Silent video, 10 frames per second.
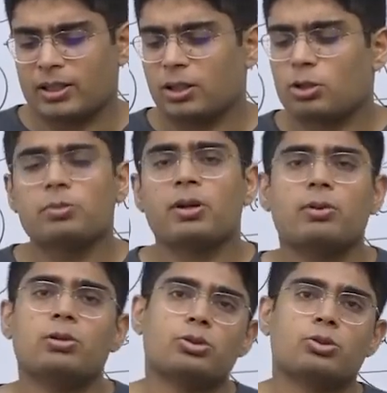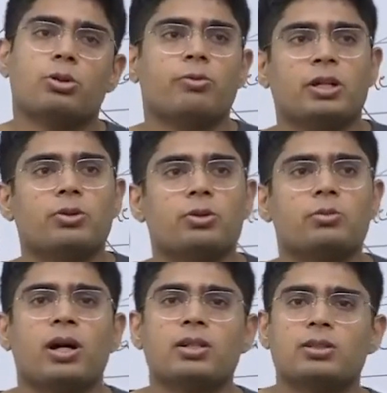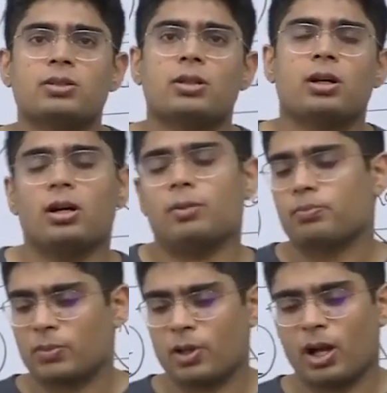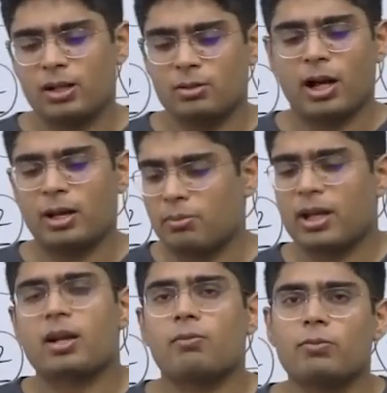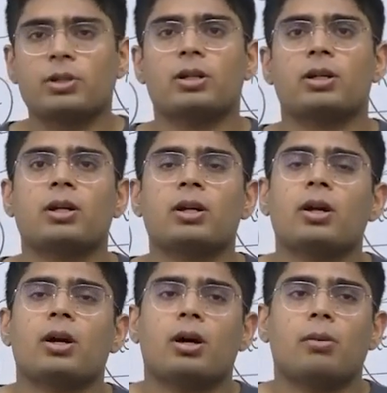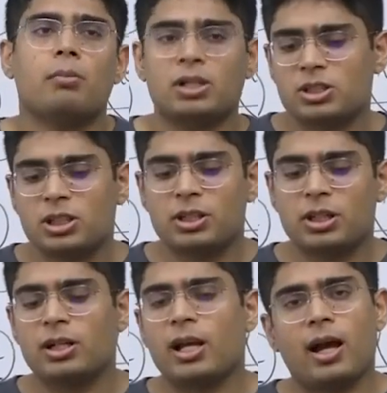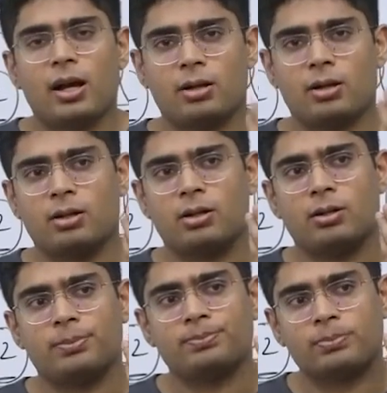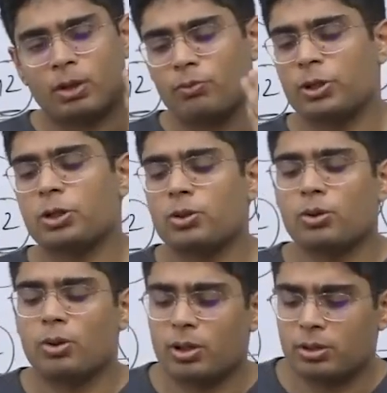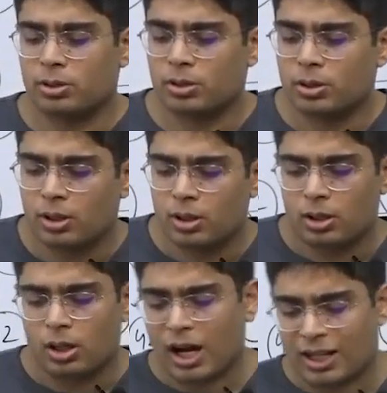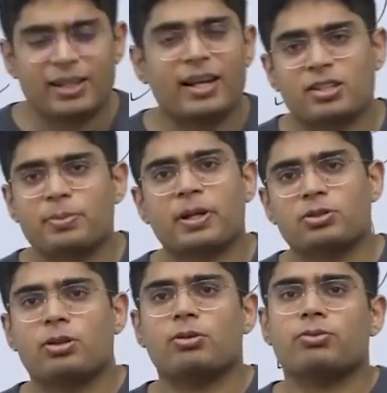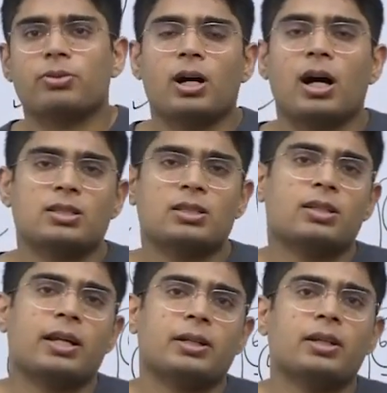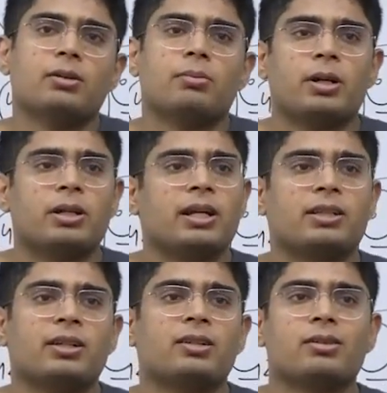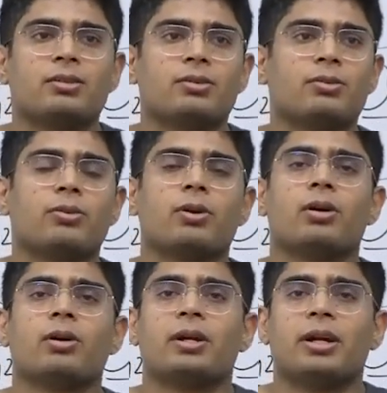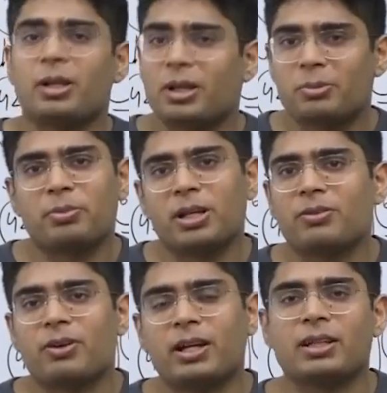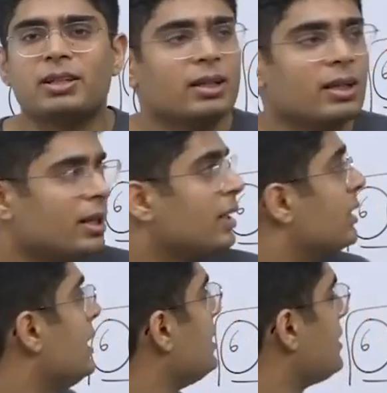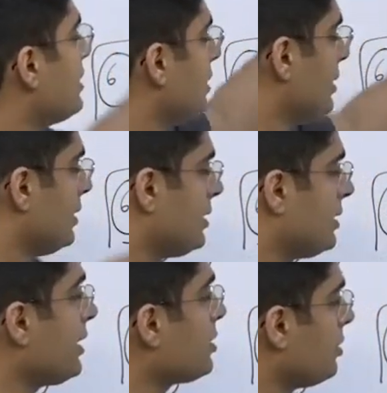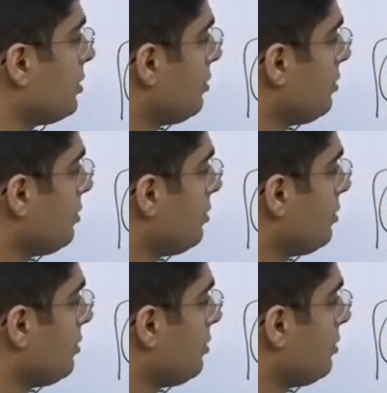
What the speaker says: think you'll be able to score very good marks. I may come with a much detailed video on other aspects of answer writing, but I think in brief, I think these 6